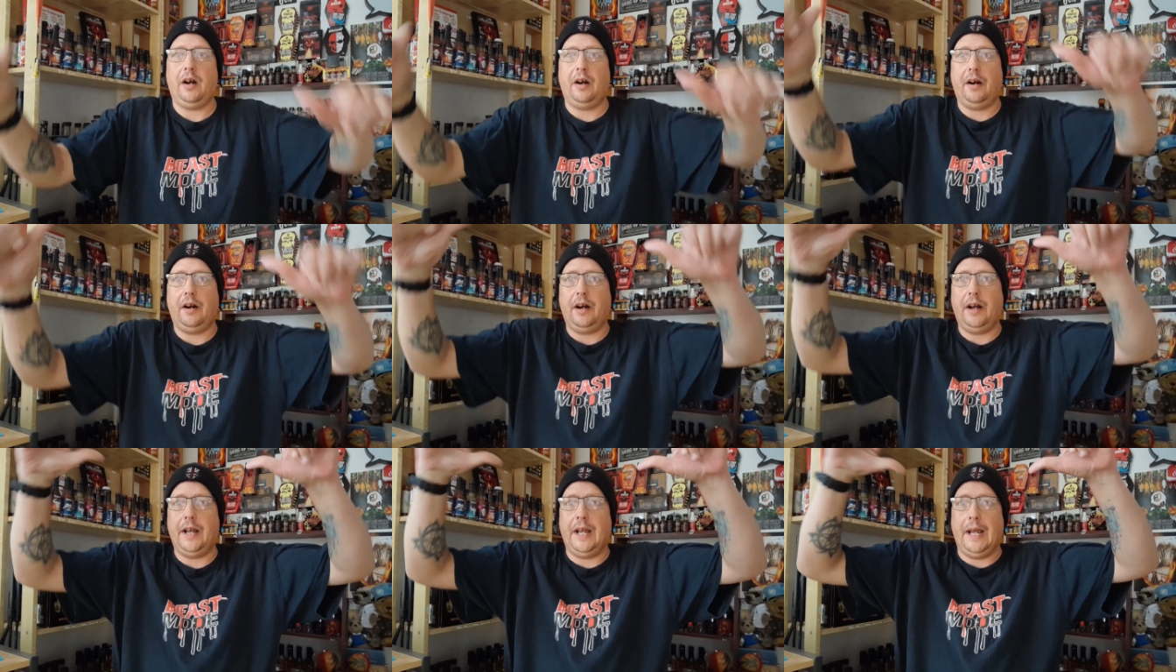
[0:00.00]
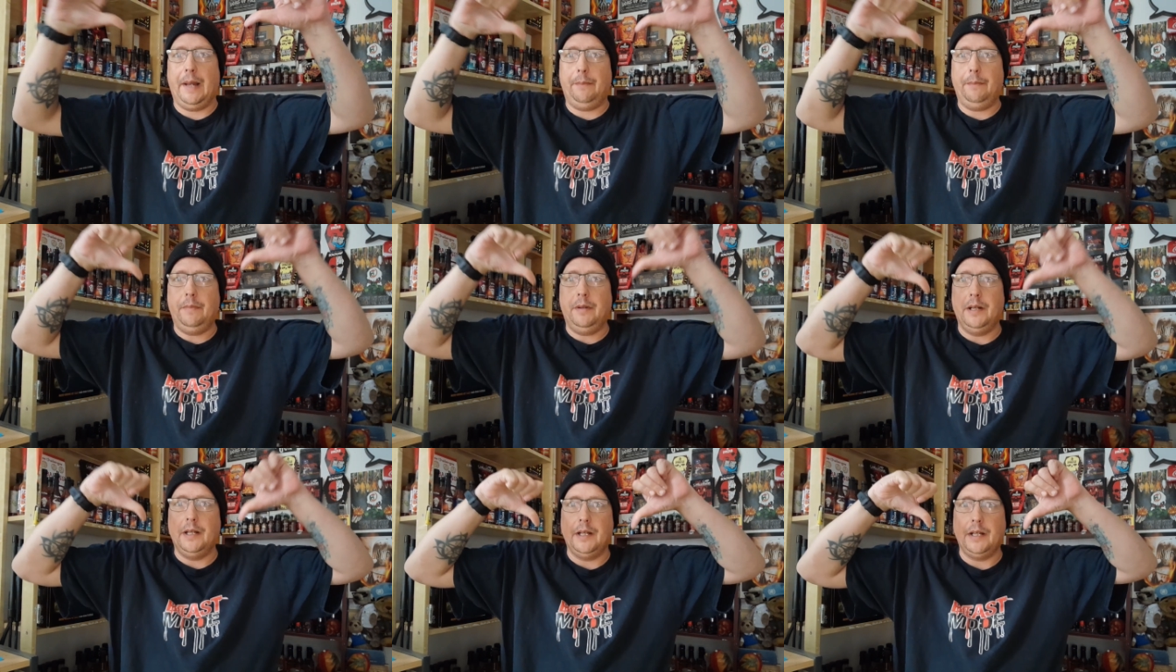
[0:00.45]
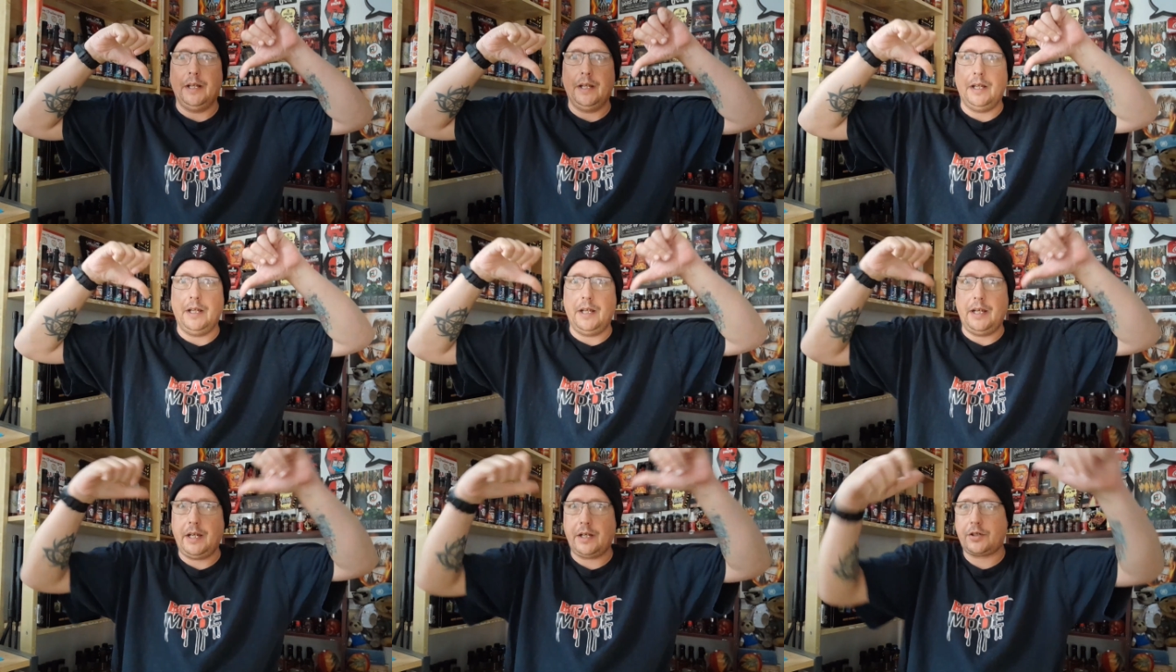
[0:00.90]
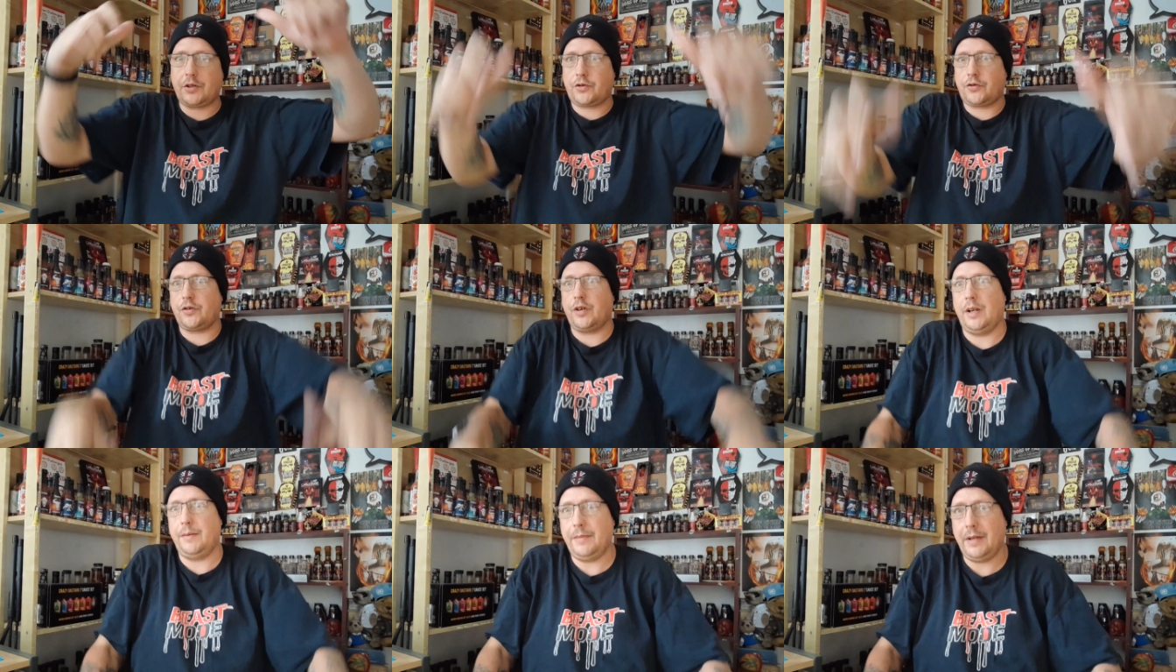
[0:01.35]
I am
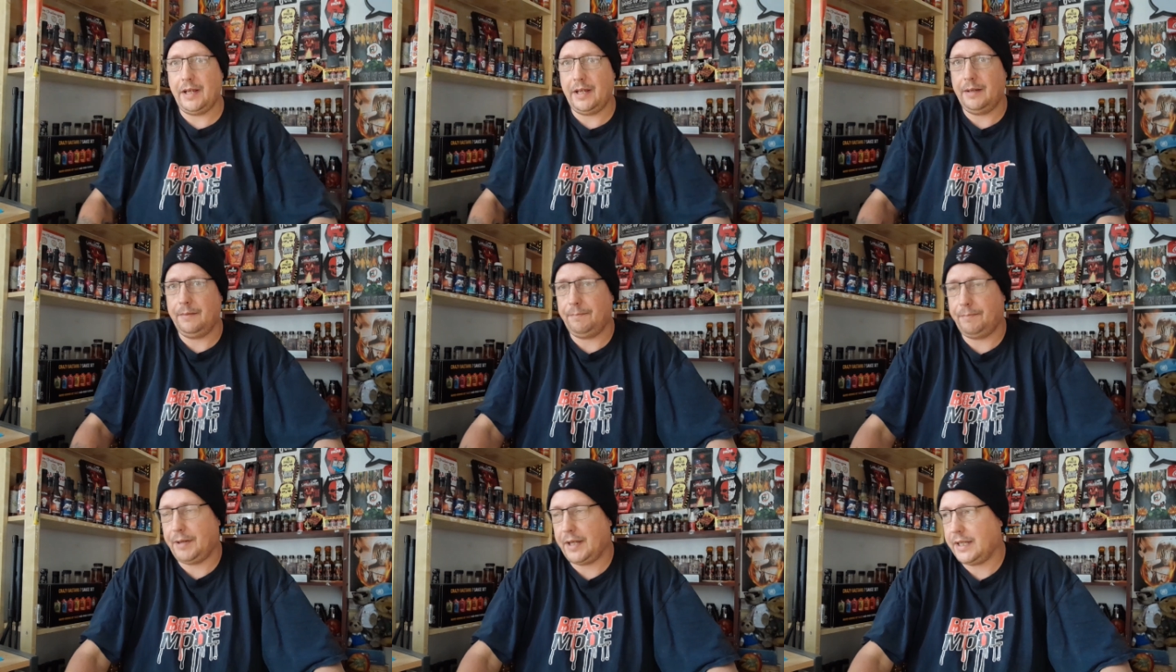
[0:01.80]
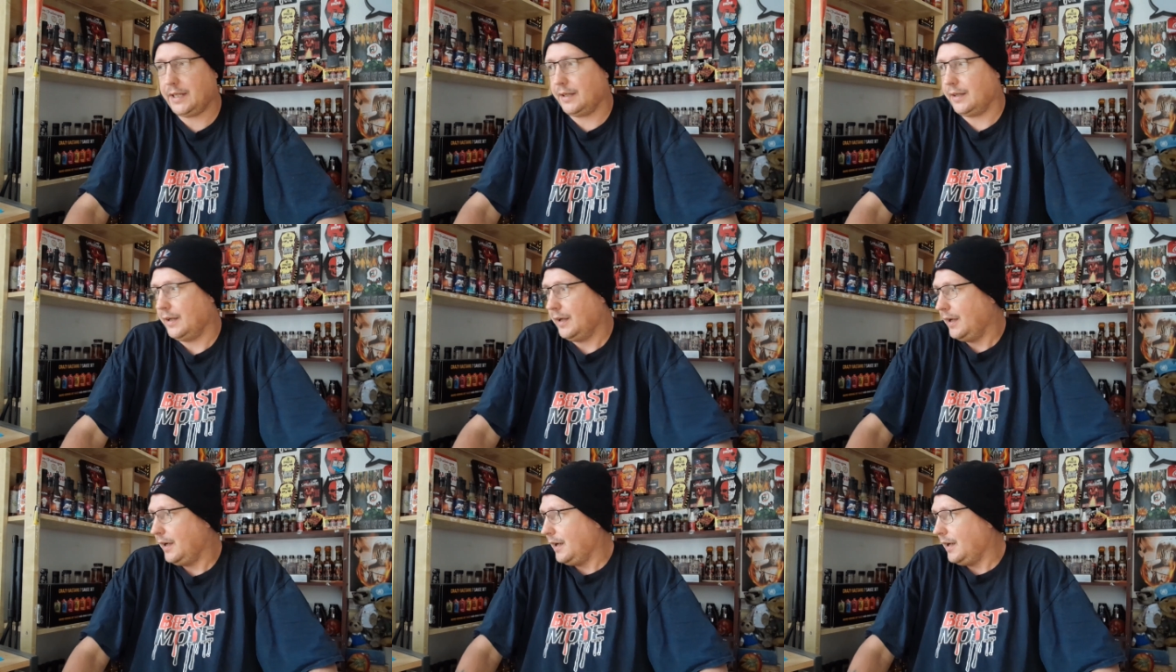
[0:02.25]
Extreme Heat Pete.